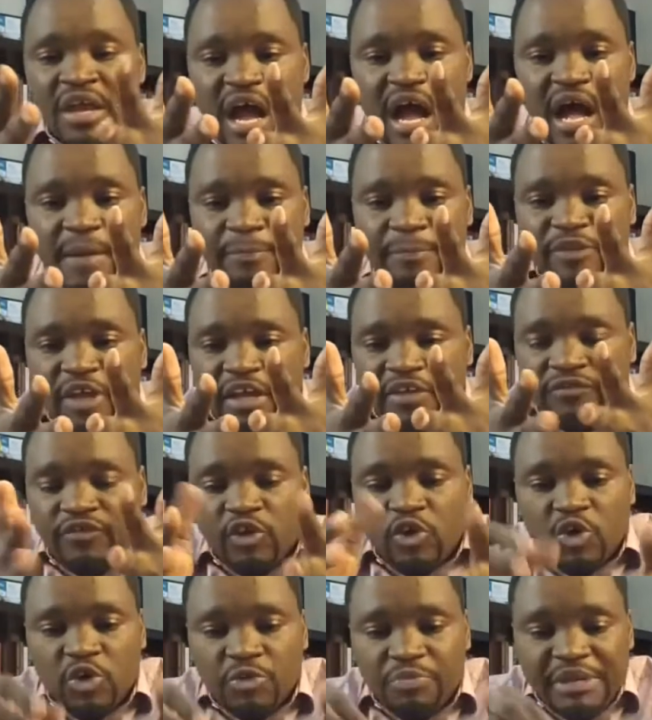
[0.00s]
um, if
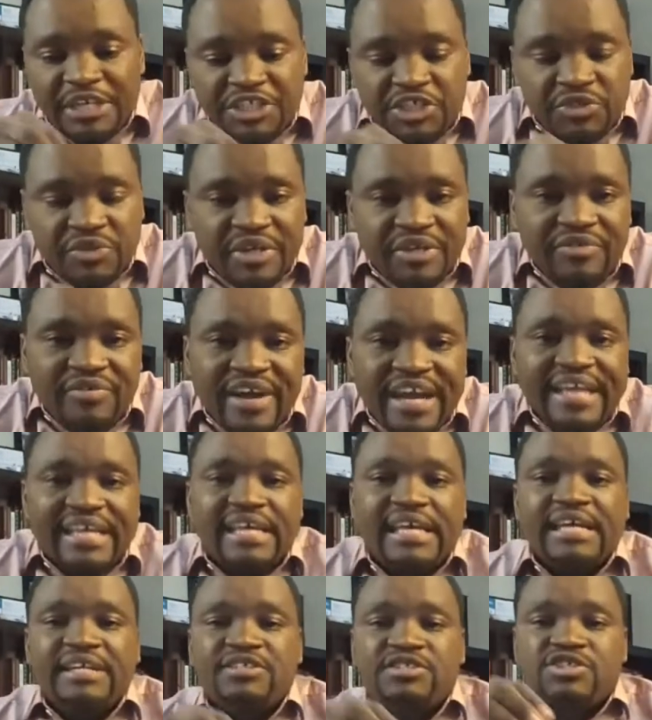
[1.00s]
you're measuring
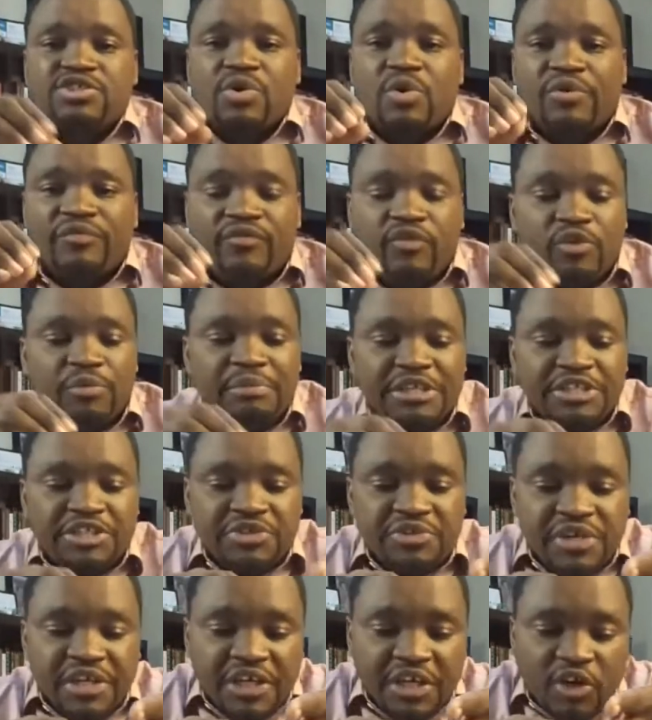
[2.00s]
rankings or if you're
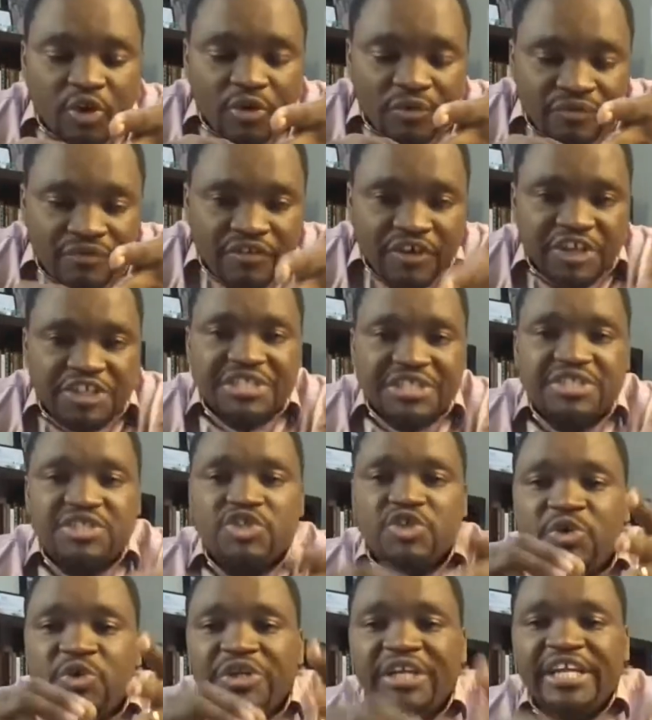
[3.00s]
measuring conversions
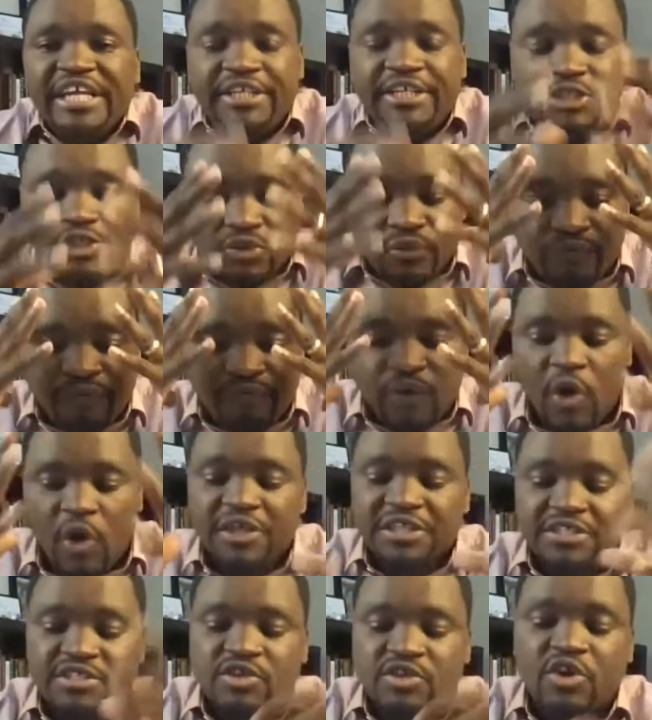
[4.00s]
you need to
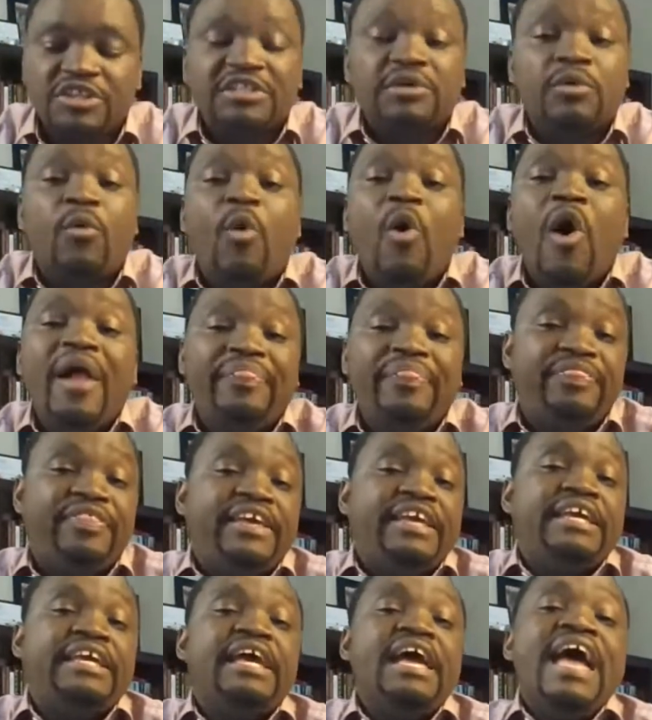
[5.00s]
focus on the one
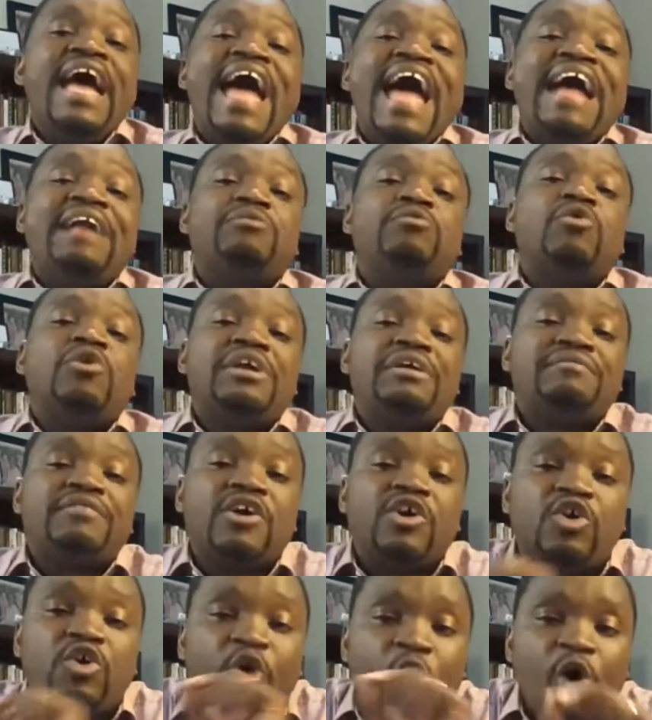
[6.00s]
thing and
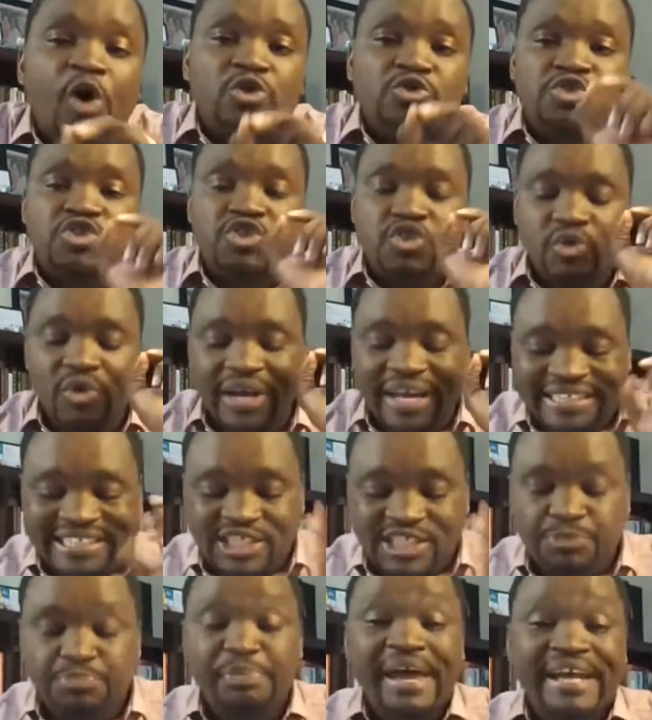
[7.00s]
whatever goals you are
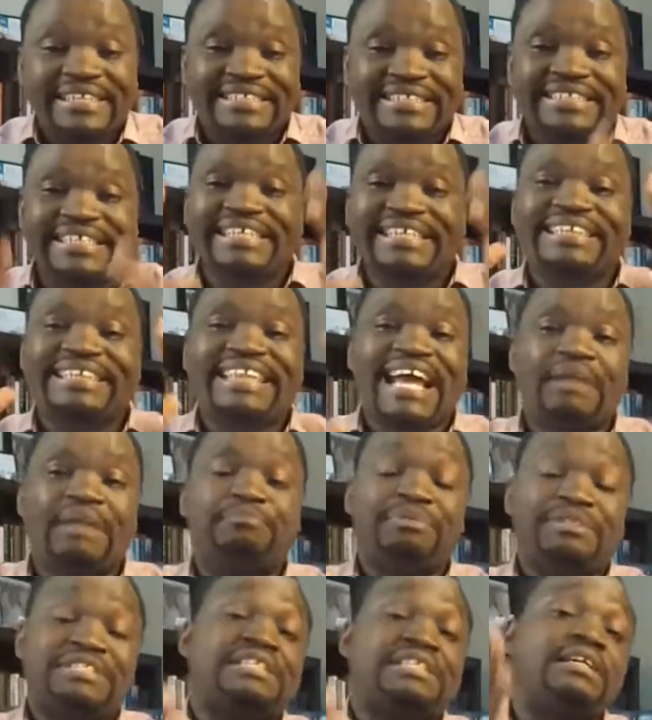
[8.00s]
expecting
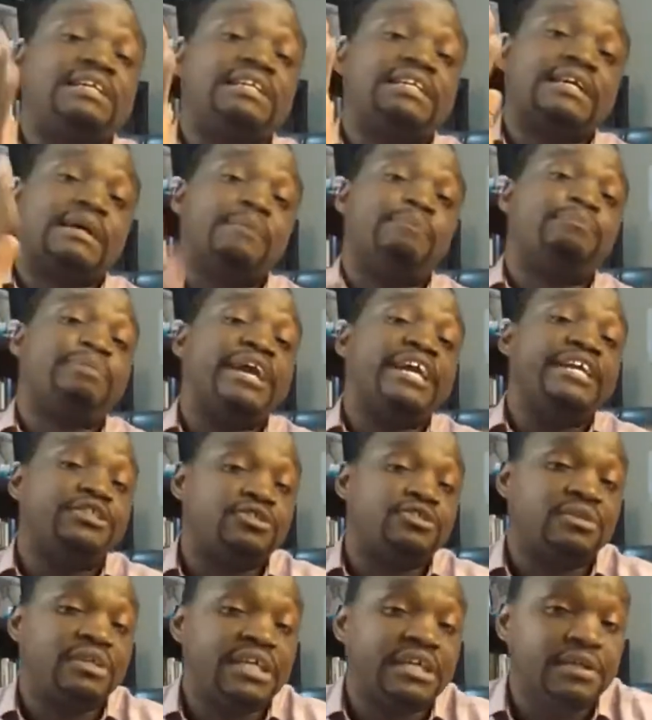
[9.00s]
that particular campaign
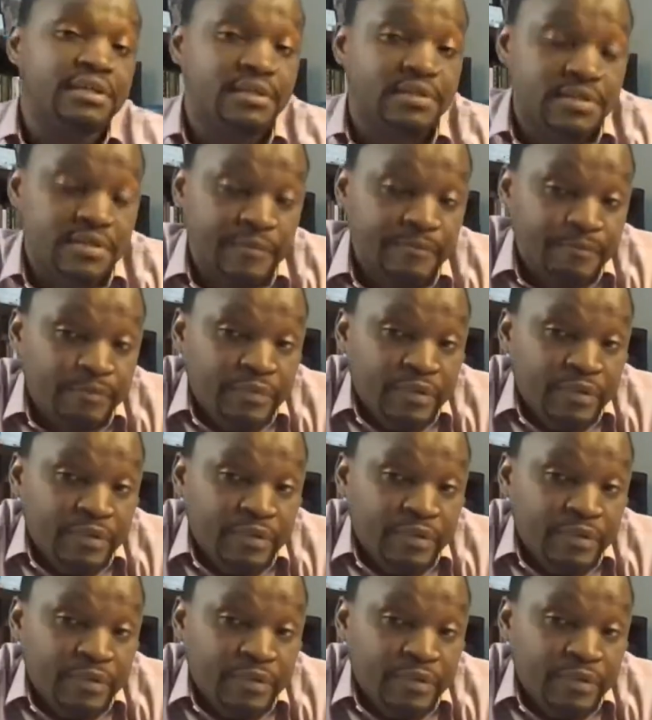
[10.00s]
to yield